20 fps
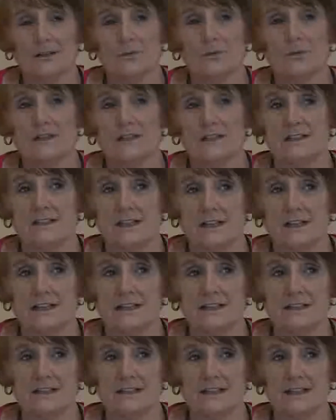and we
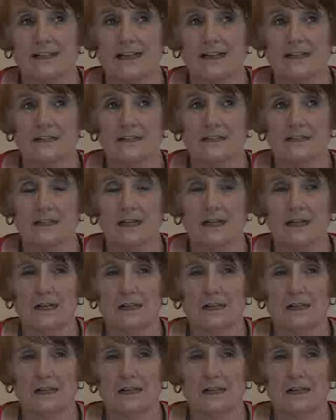decided to get